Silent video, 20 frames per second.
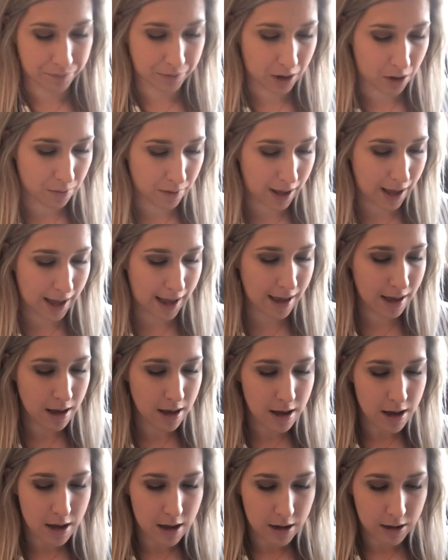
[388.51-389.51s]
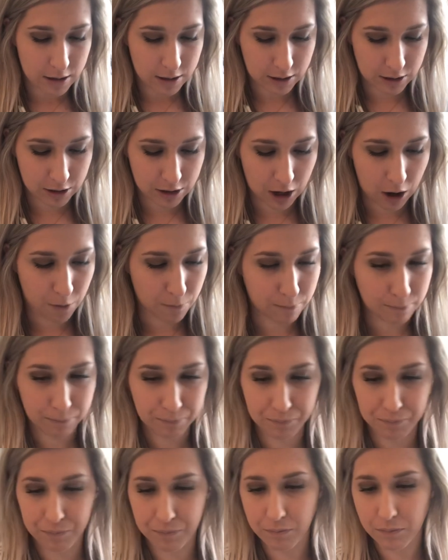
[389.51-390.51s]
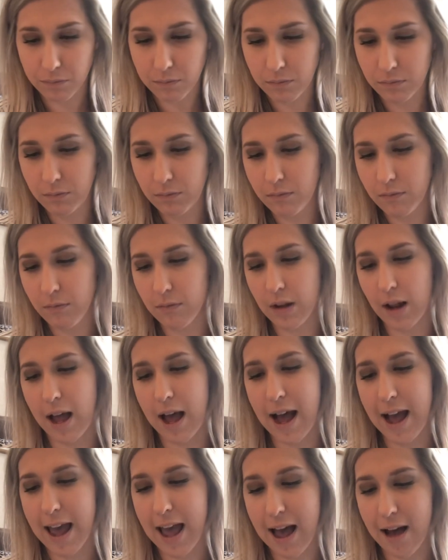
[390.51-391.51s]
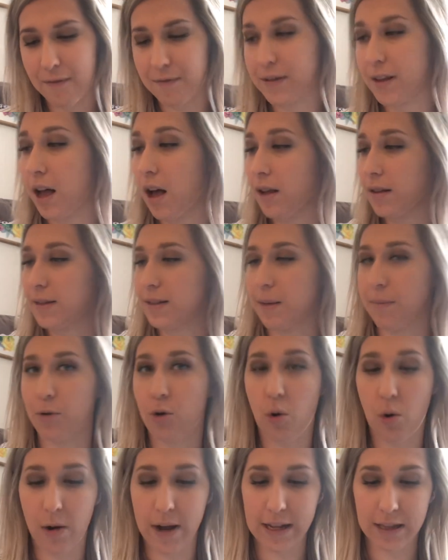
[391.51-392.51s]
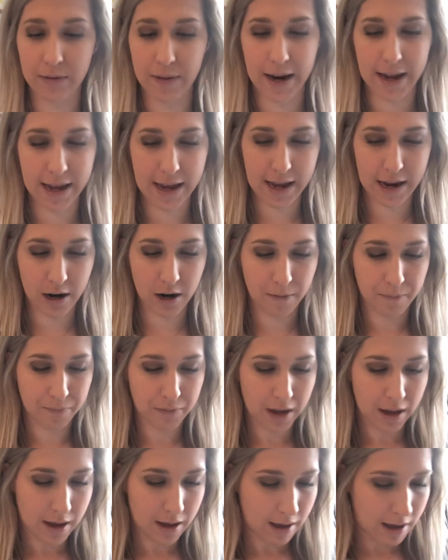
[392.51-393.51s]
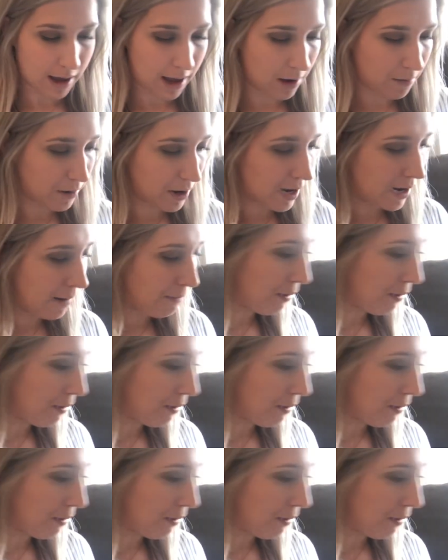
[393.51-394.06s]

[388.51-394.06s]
Okay, so I have some coins right here, and we're going to